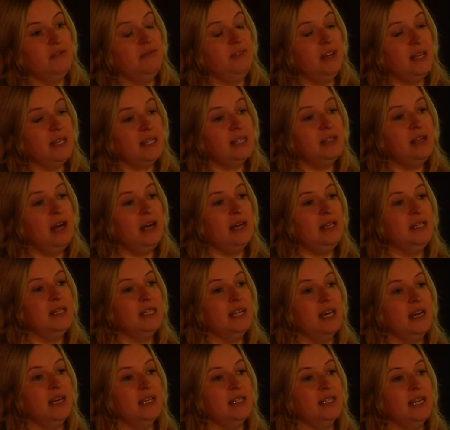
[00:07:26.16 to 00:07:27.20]
a fixed land
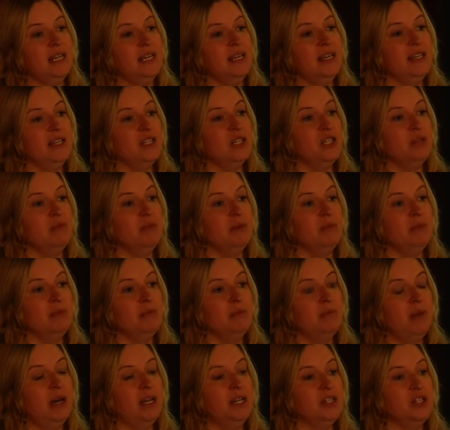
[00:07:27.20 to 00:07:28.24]
asset, they were
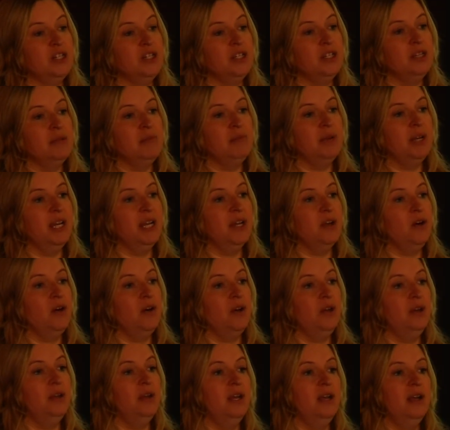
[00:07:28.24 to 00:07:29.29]
managing to bring
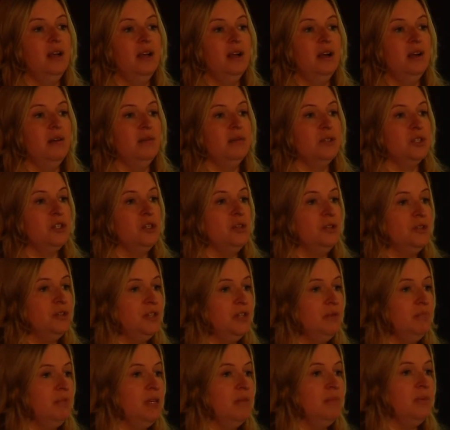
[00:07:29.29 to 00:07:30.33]
on 2 or
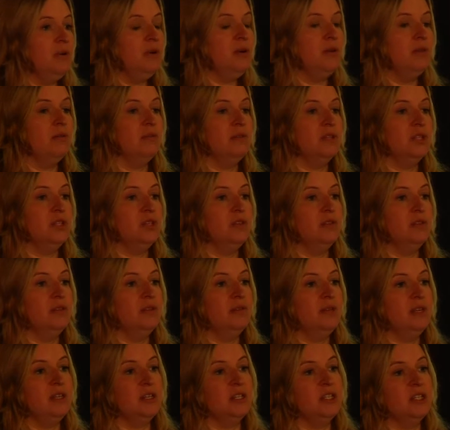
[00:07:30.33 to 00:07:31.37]
3 people, to
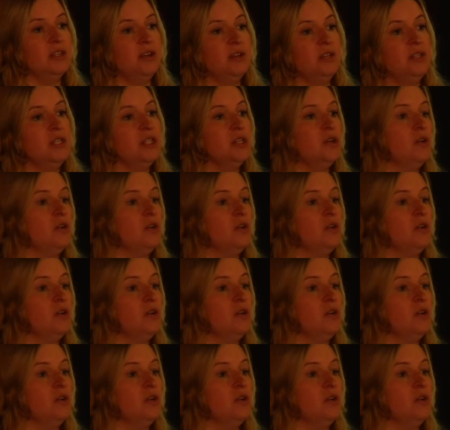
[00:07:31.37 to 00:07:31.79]
either son,